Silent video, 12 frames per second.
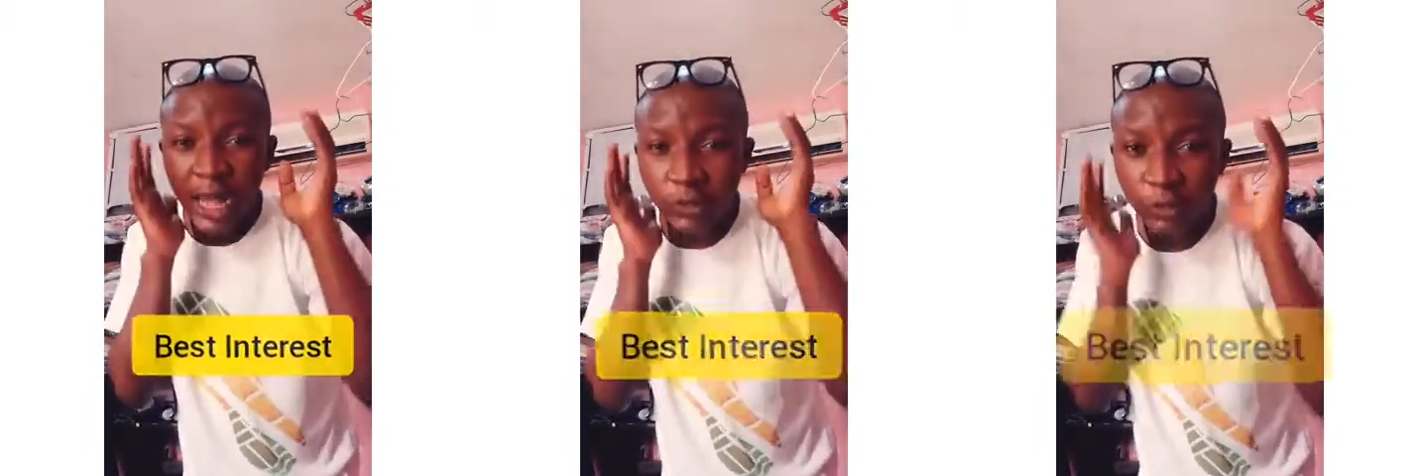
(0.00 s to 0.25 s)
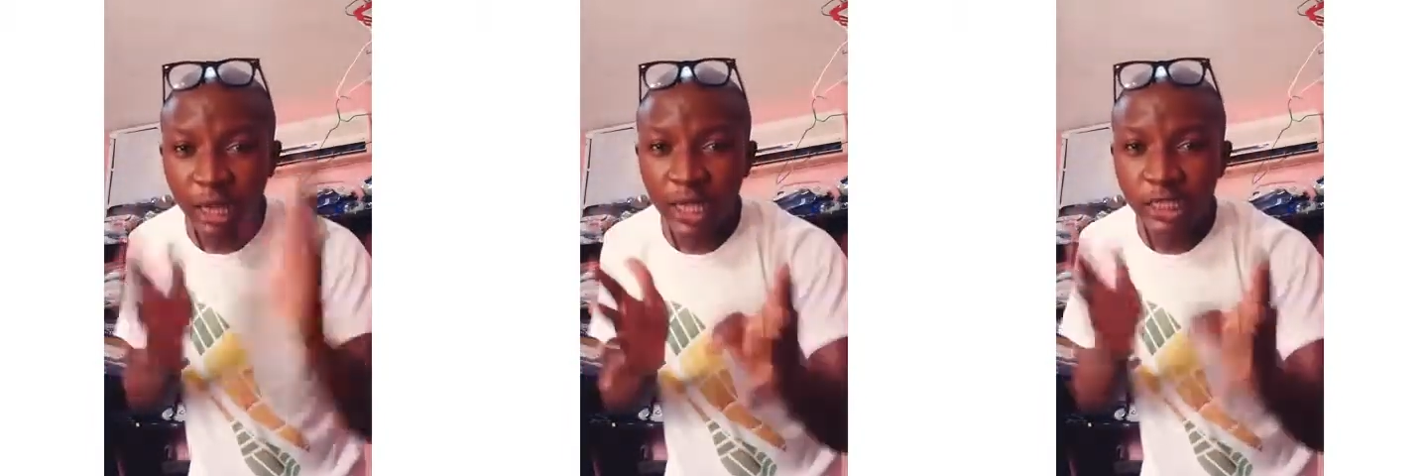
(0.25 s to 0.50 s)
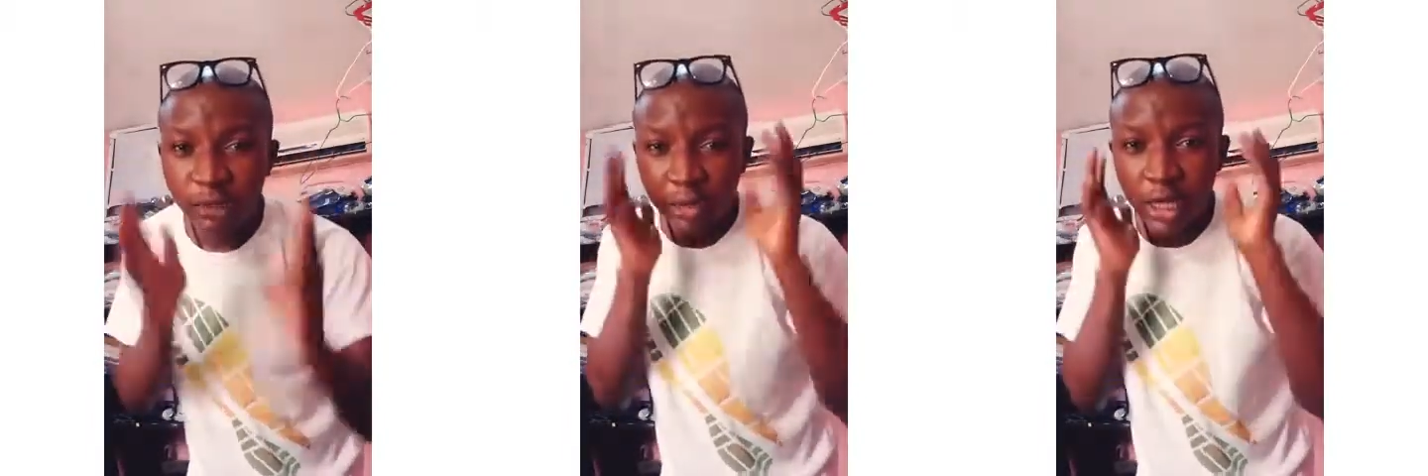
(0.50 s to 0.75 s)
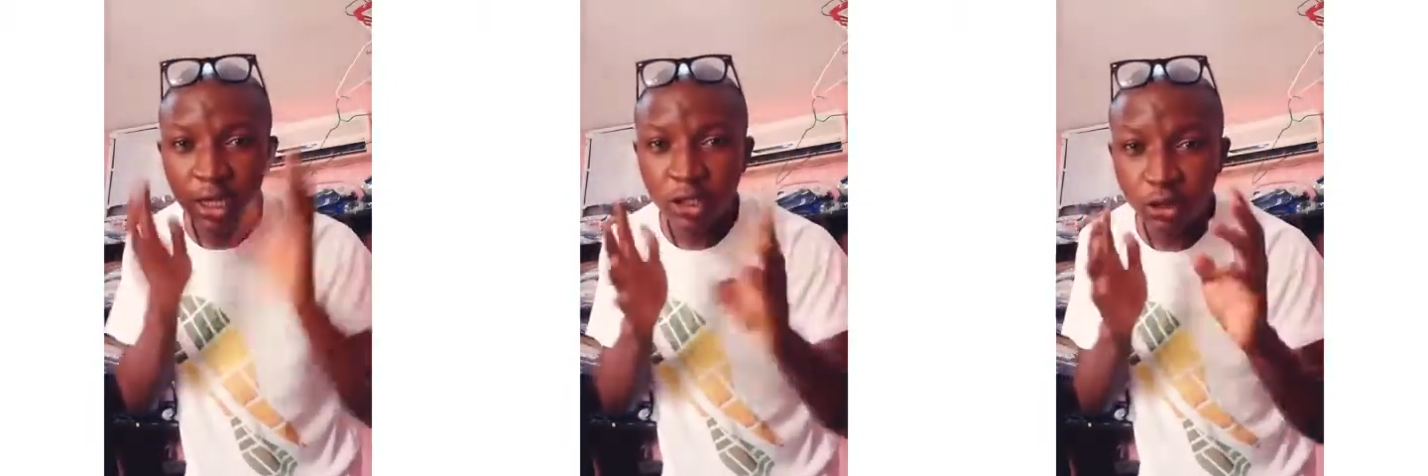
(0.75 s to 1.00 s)
as well as
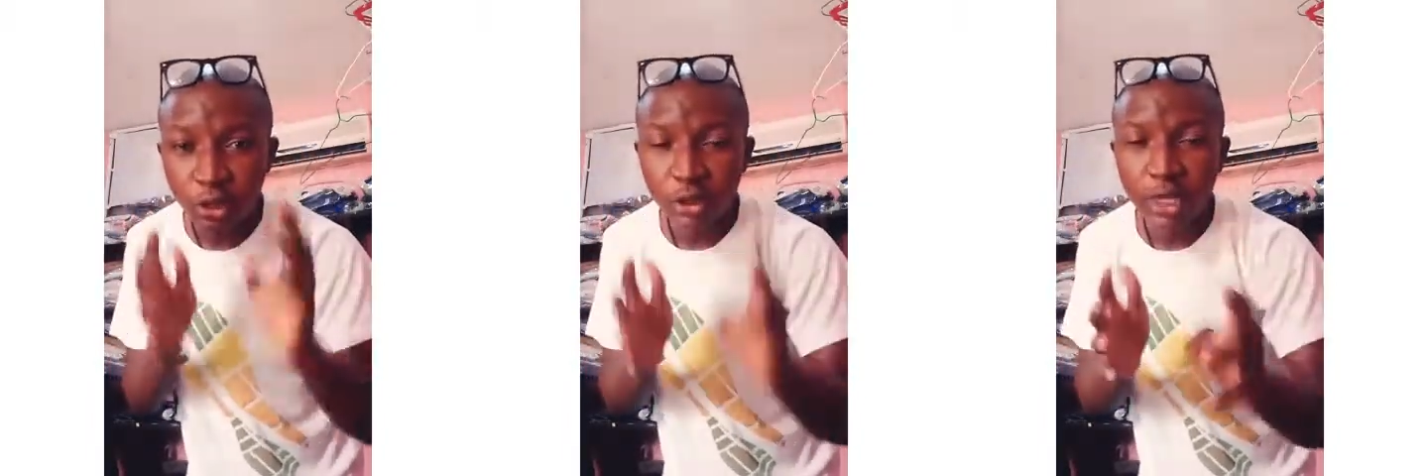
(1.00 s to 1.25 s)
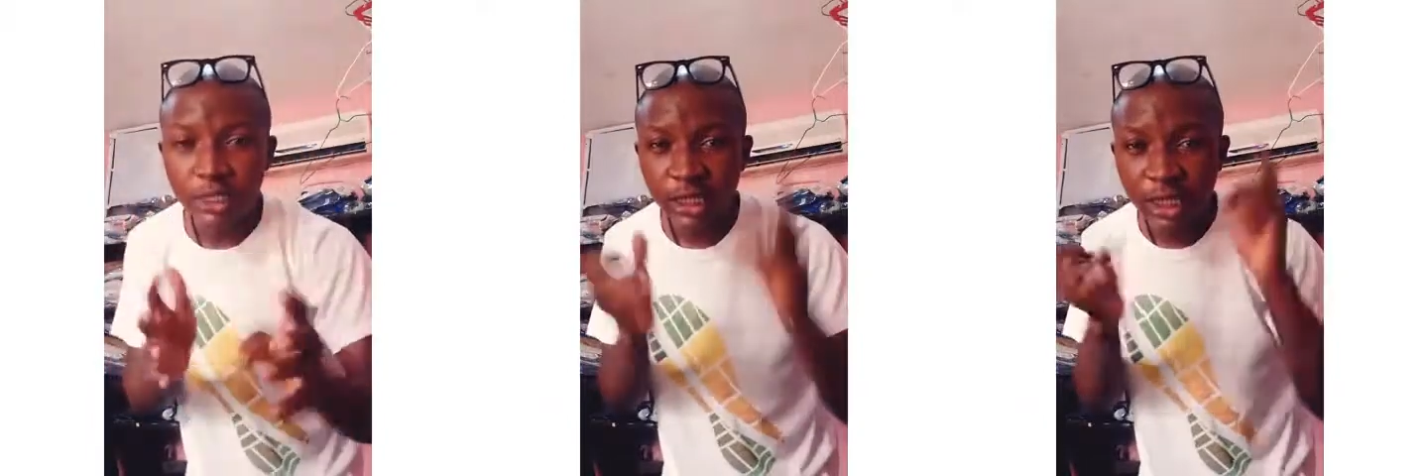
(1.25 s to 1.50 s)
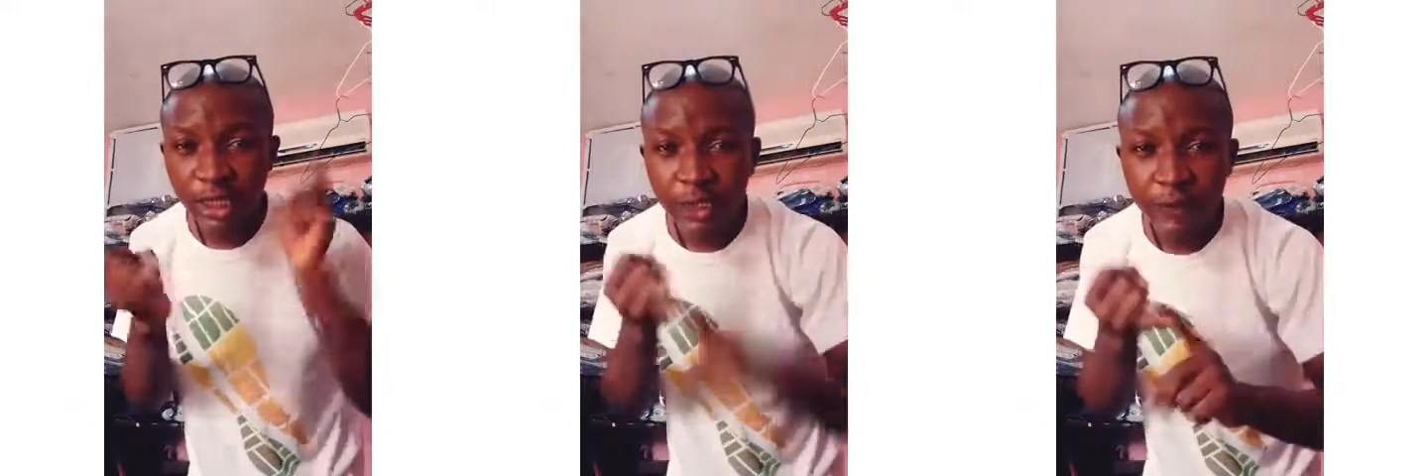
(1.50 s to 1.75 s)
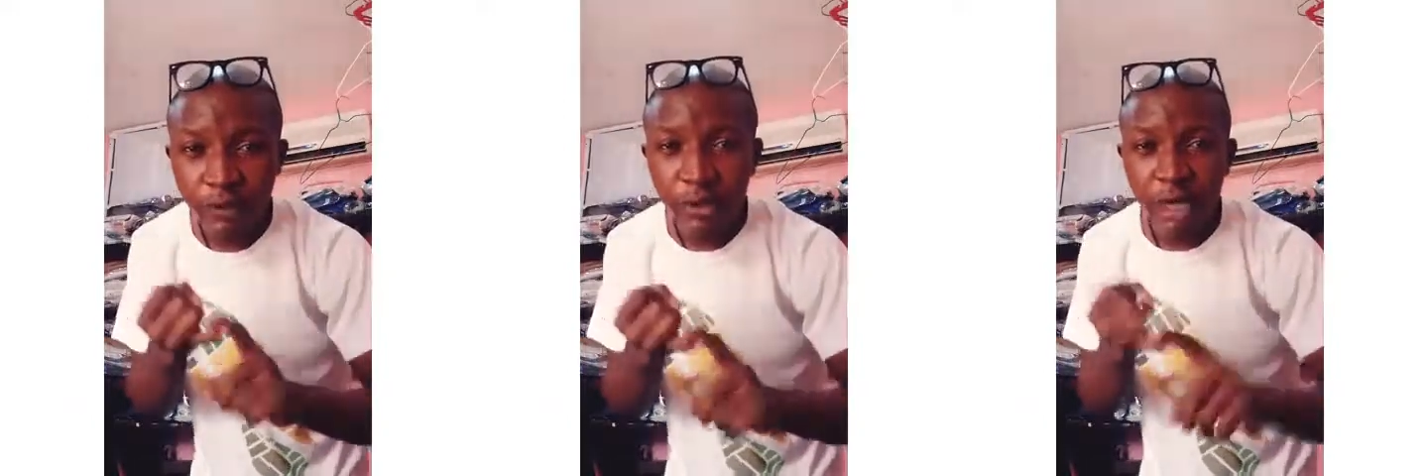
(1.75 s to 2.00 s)
making sure that
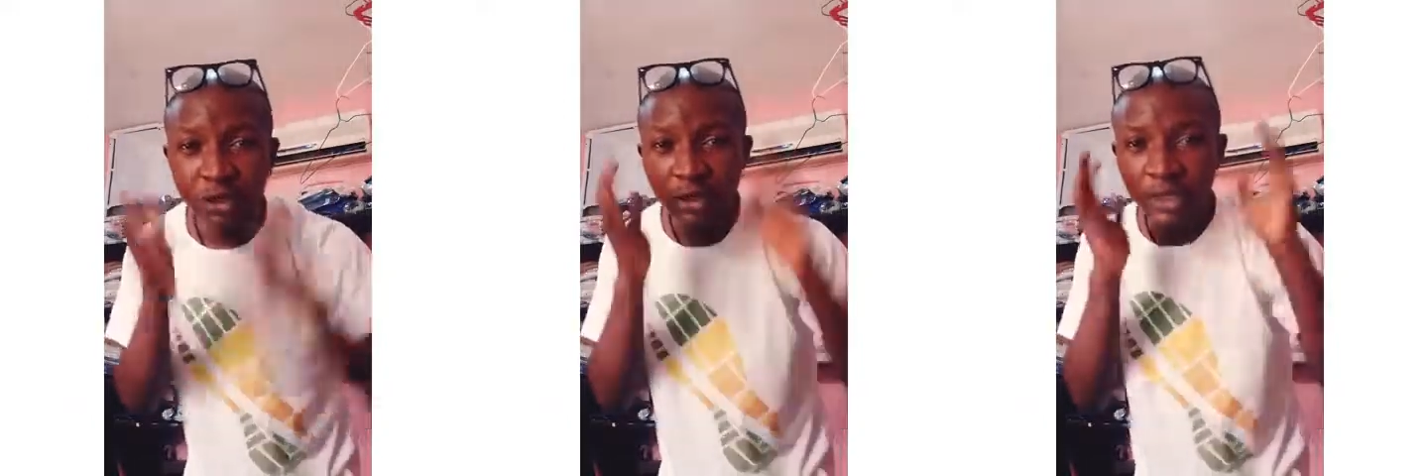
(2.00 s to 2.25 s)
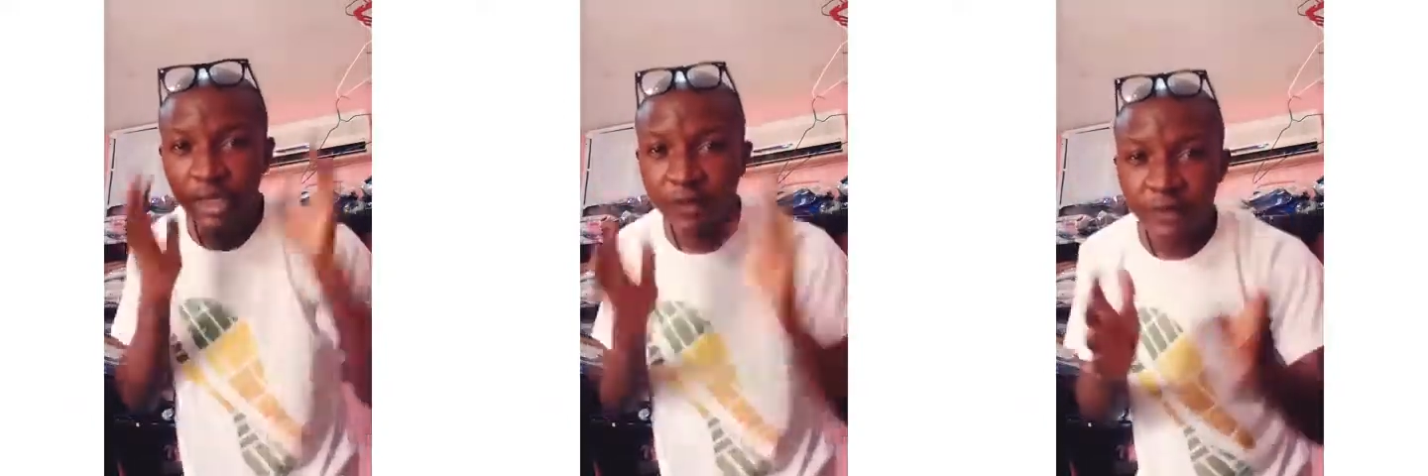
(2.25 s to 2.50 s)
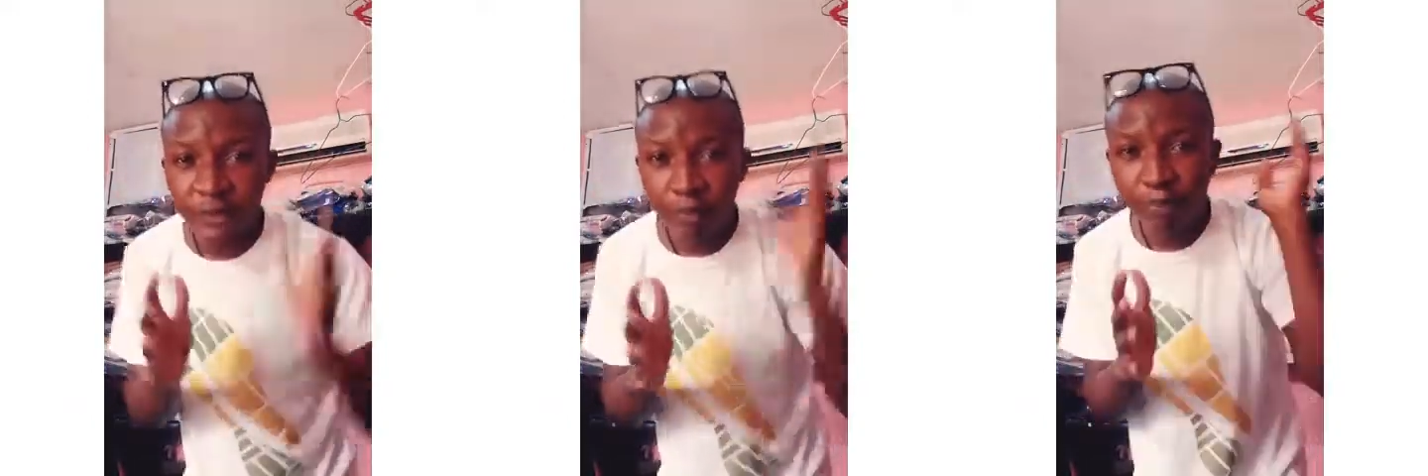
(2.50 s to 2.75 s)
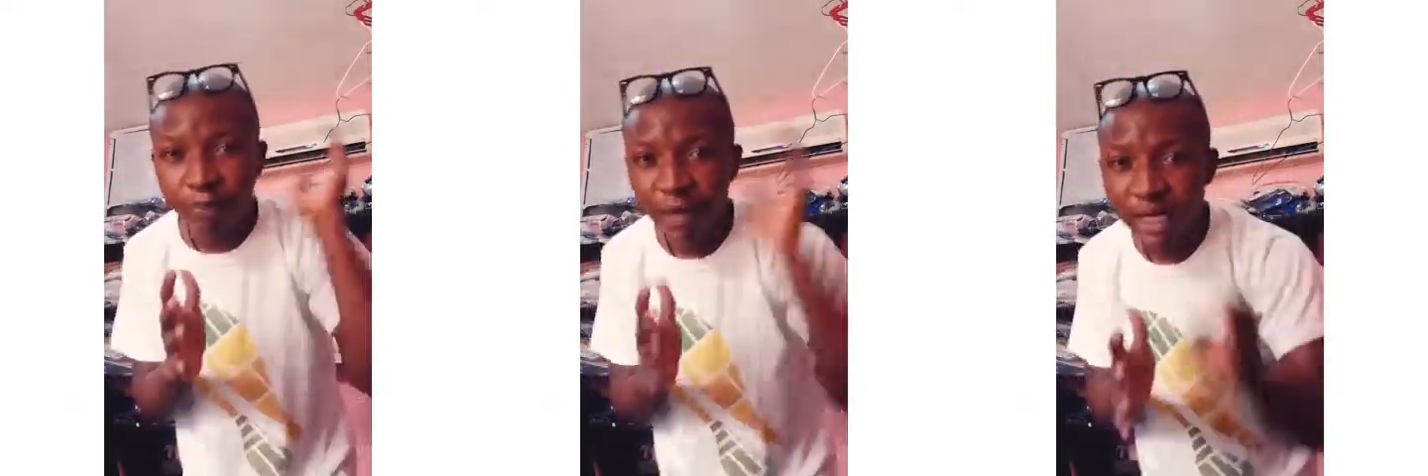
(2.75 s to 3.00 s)
individuals live the
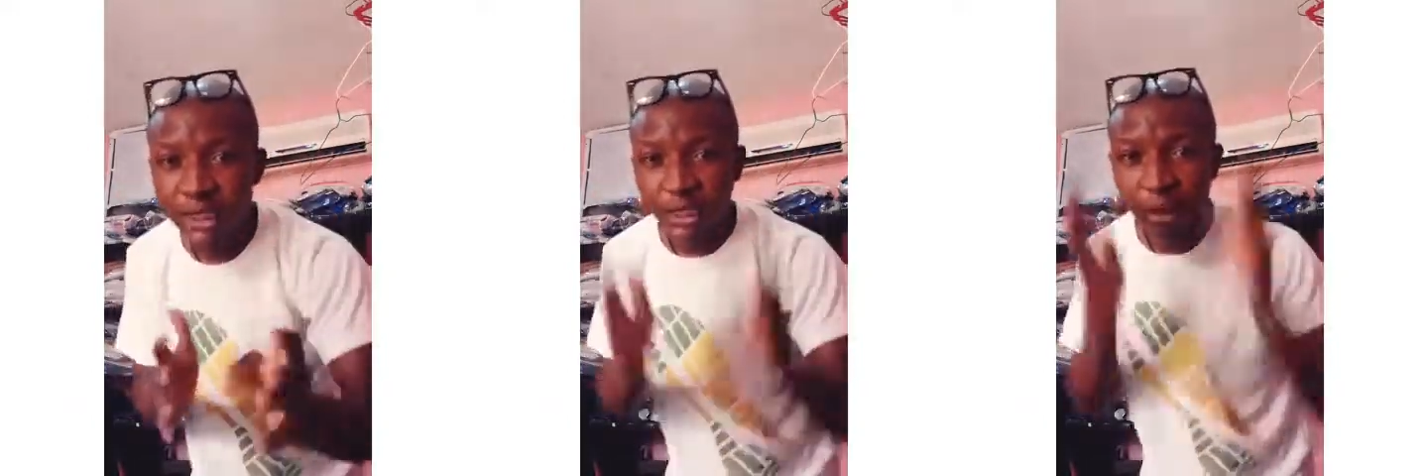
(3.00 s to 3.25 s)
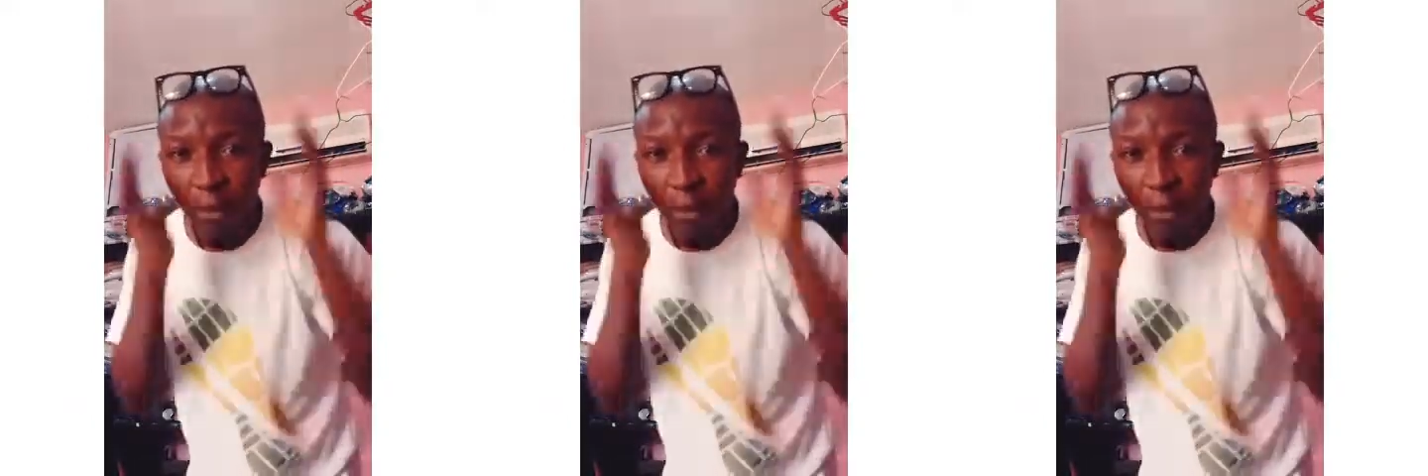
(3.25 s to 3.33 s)
best